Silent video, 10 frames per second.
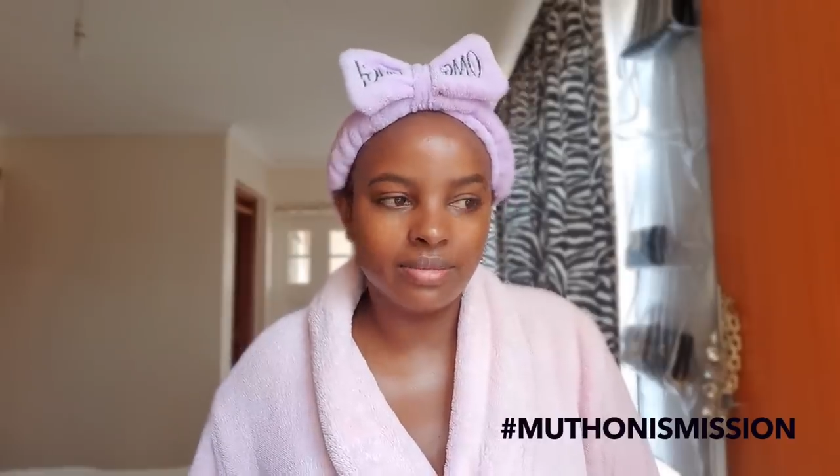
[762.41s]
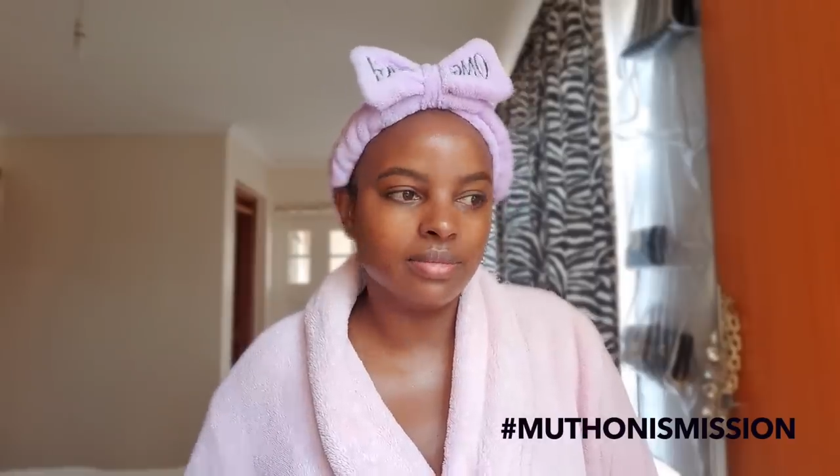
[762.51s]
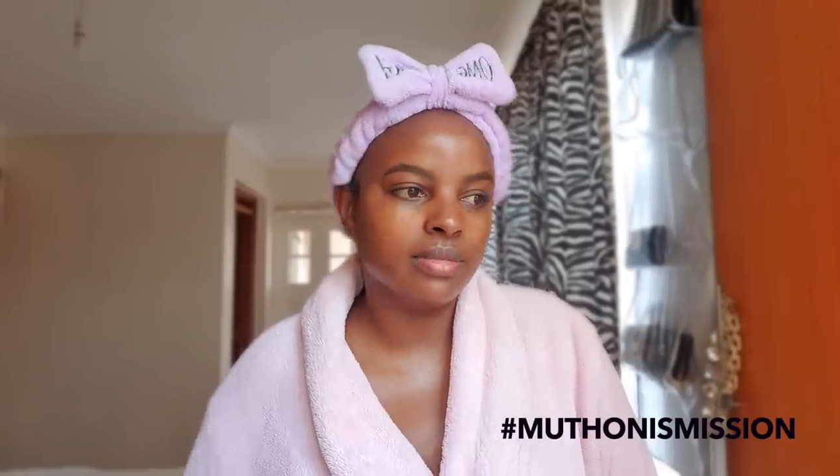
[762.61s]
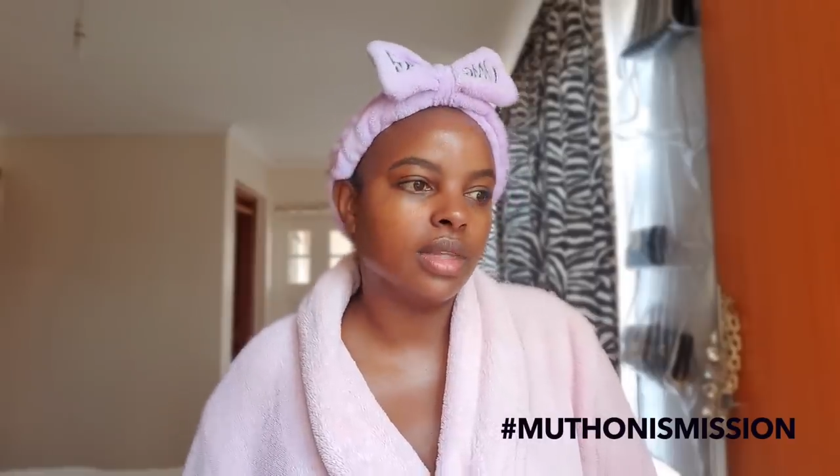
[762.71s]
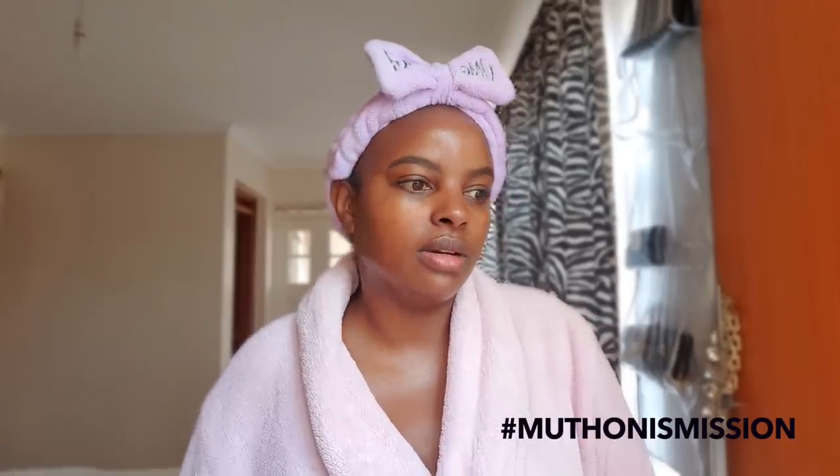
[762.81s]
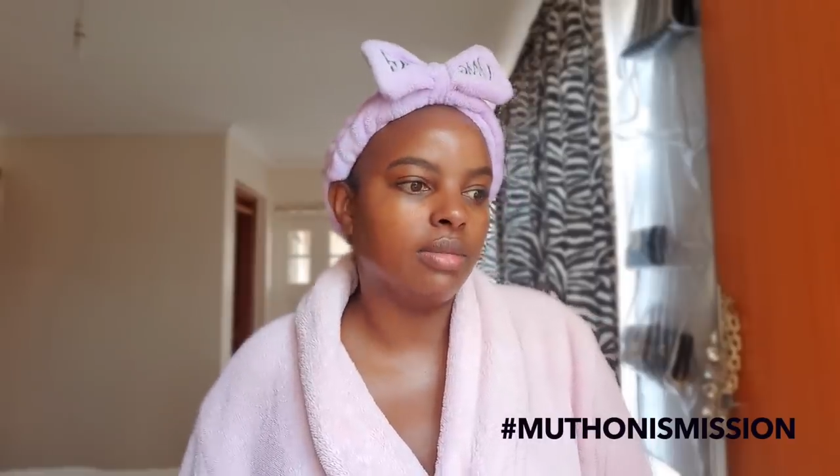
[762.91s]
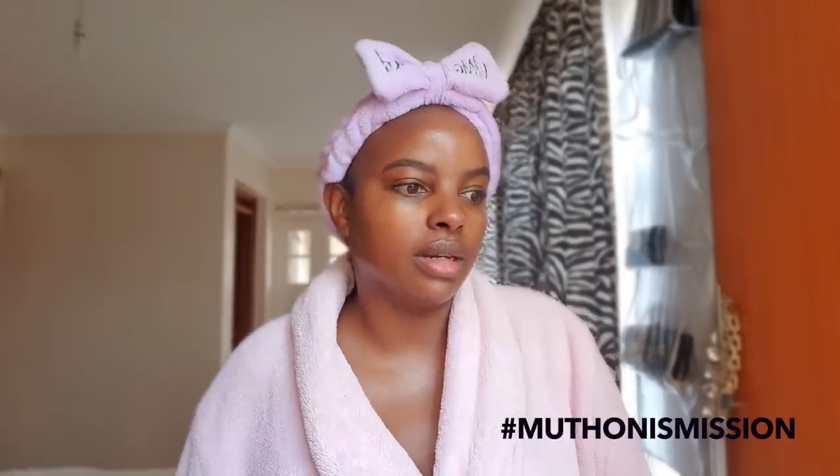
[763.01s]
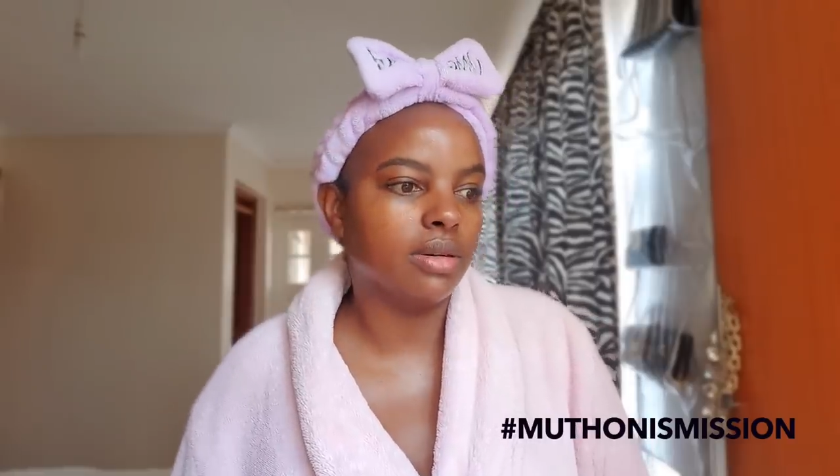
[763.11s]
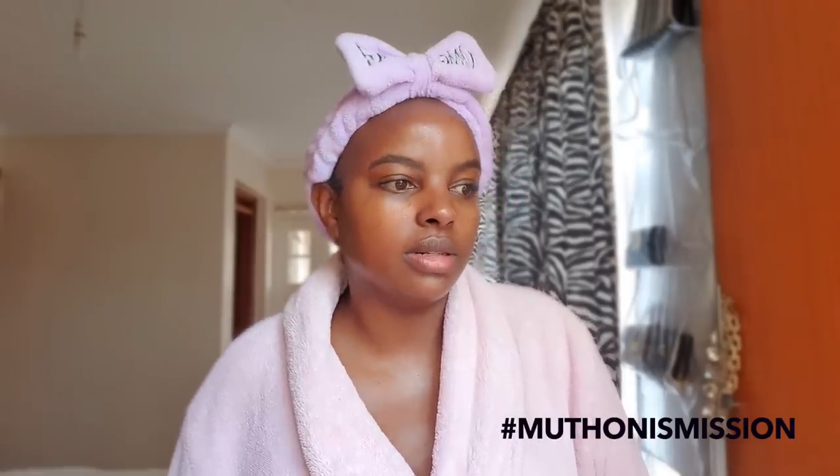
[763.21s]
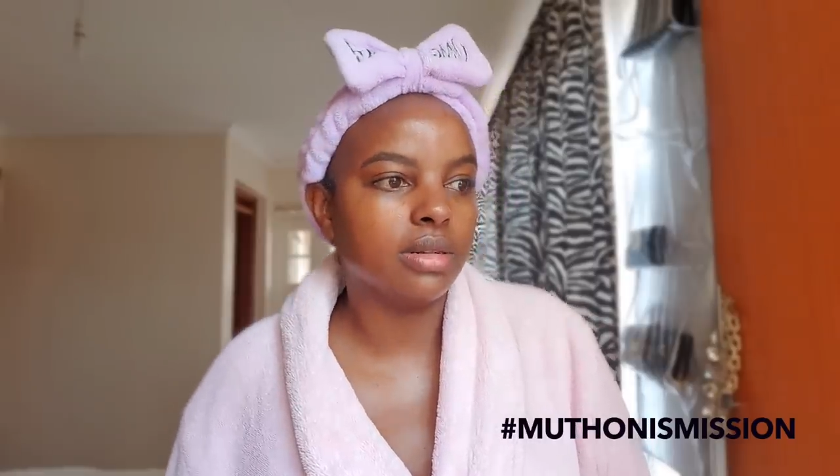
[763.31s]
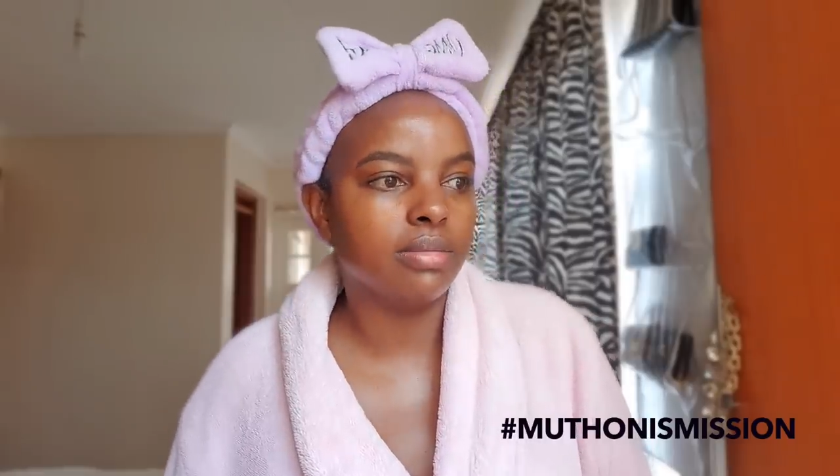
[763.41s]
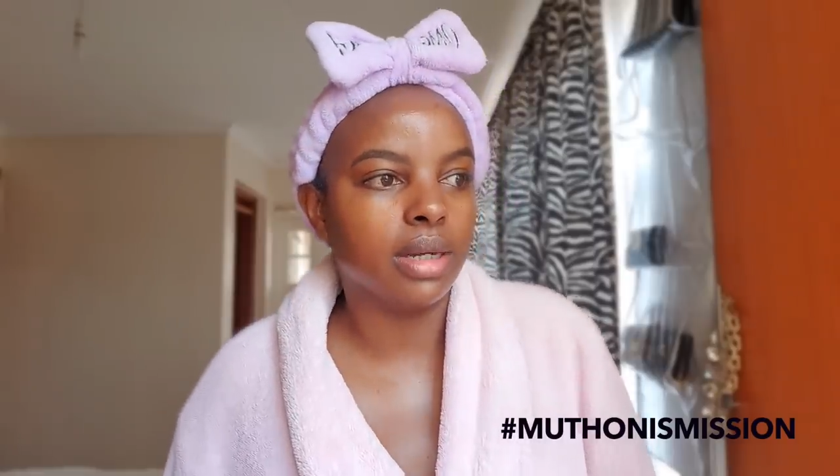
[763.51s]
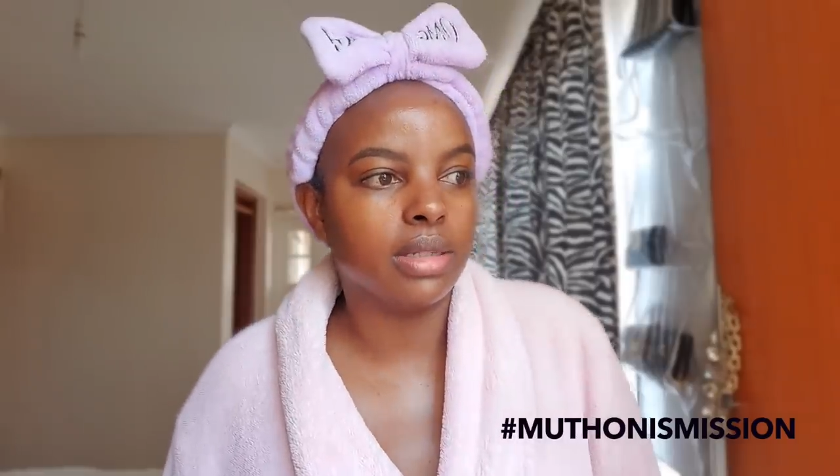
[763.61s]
oh my god my,